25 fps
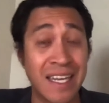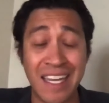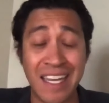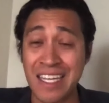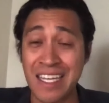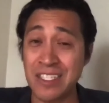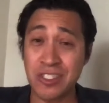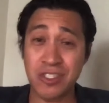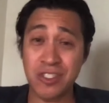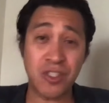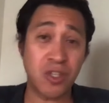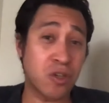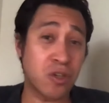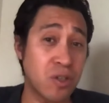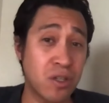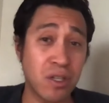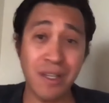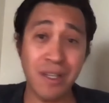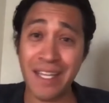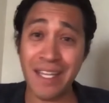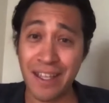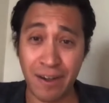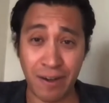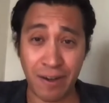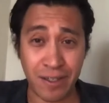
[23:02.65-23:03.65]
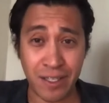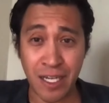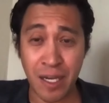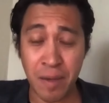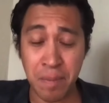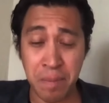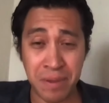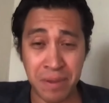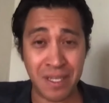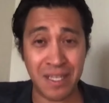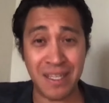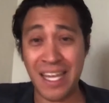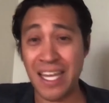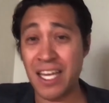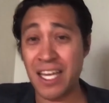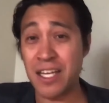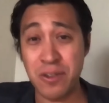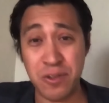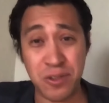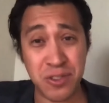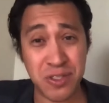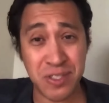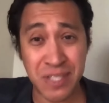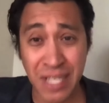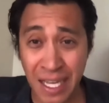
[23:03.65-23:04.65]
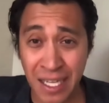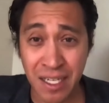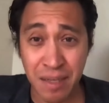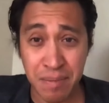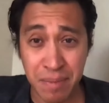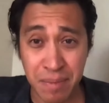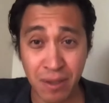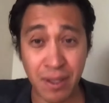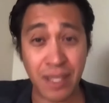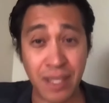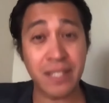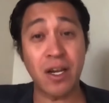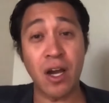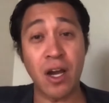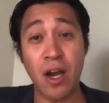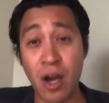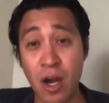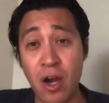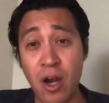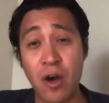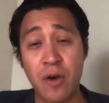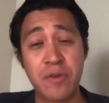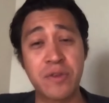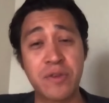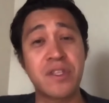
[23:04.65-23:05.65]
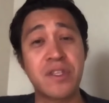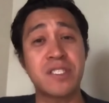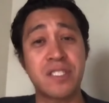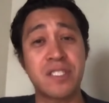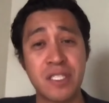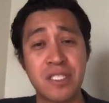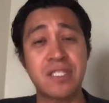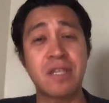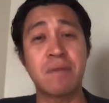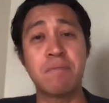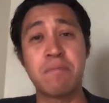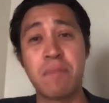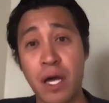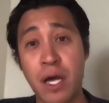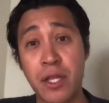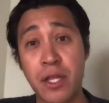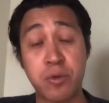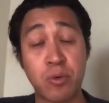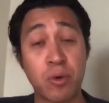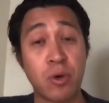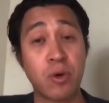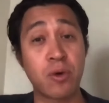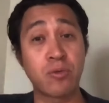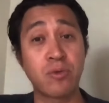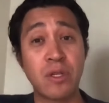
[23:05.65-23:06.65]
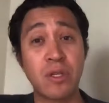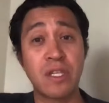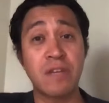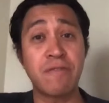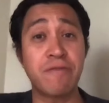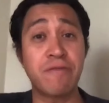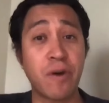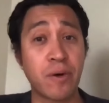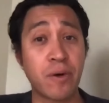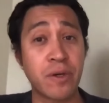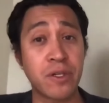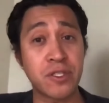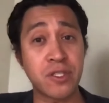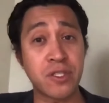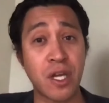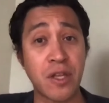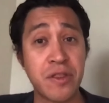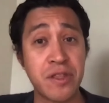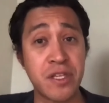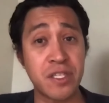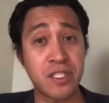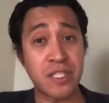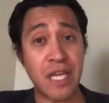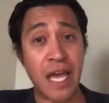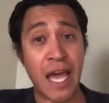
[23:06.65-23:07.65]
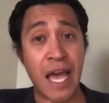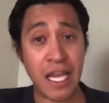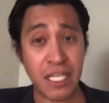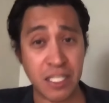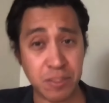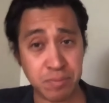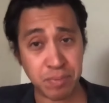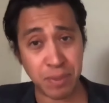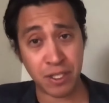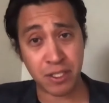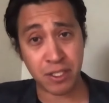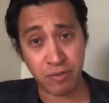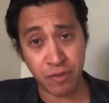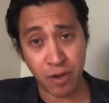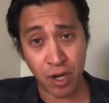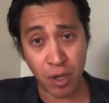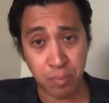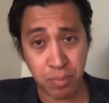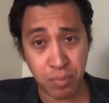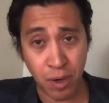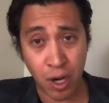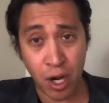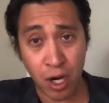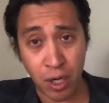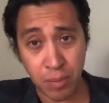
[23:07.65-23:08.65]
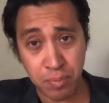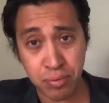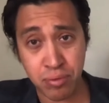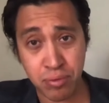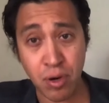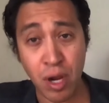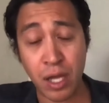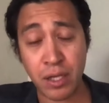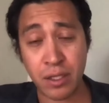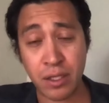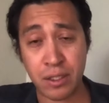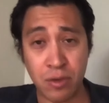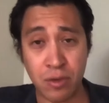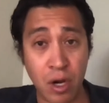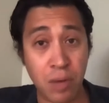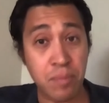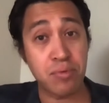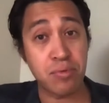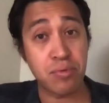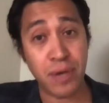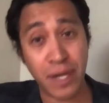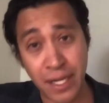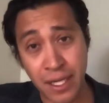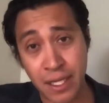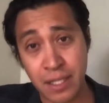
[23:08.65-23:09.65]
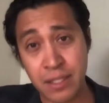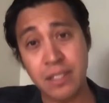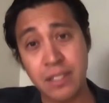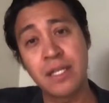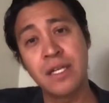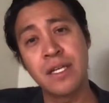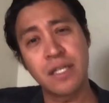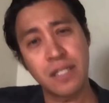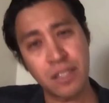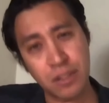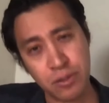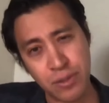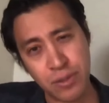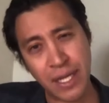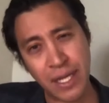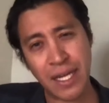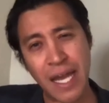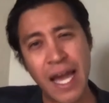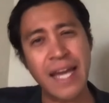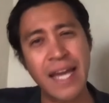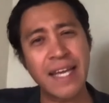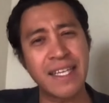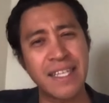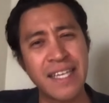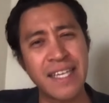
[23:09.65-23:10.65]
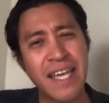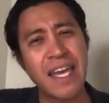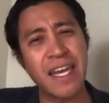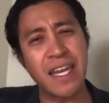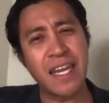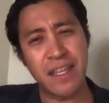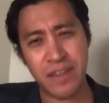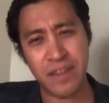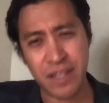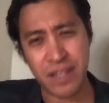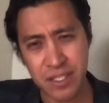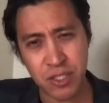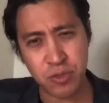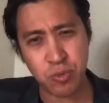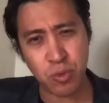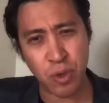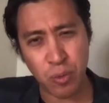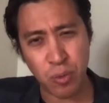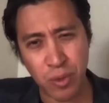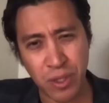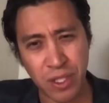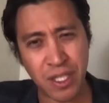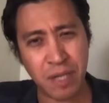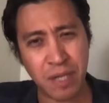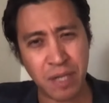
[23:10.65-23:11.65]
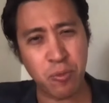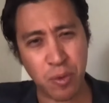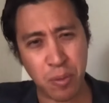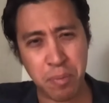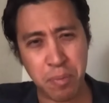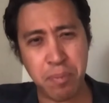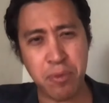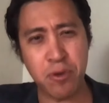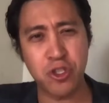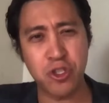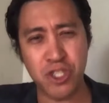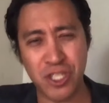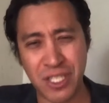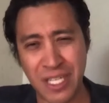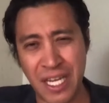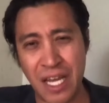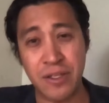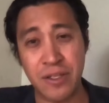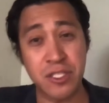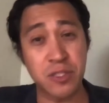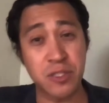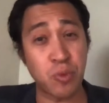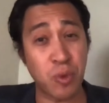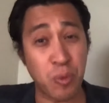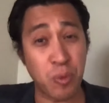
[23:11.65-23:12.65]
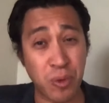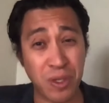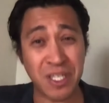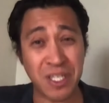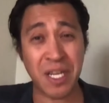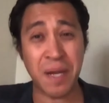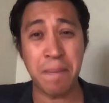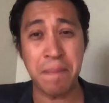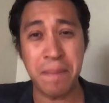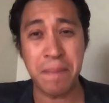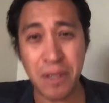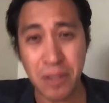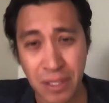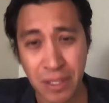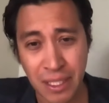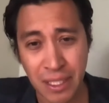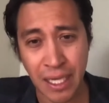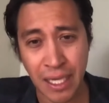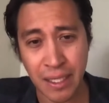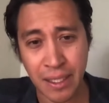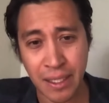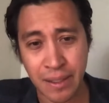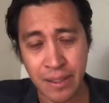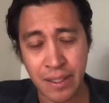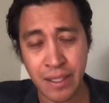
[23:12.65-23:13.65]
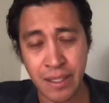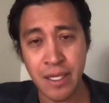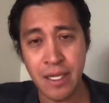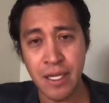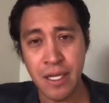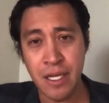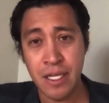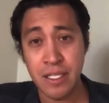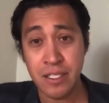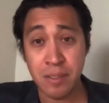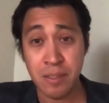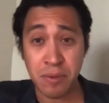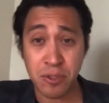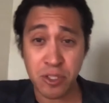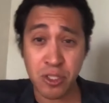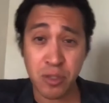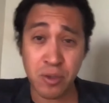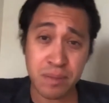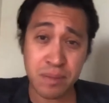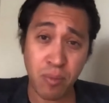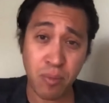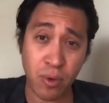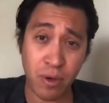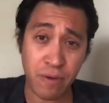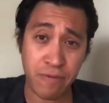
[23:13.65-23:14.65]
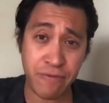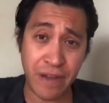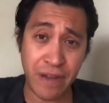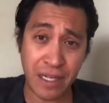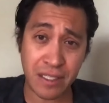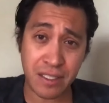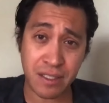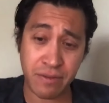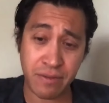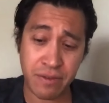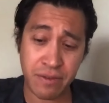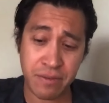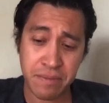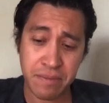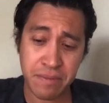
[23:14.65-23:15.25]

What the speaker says: Internally in our company, they understand it. They're like, oh, this is the month where we're really focused on this aspect of our product or our brand. Great, I get it. This is what we're pushing out. This is what we're communicating. So number 2, it's more effective.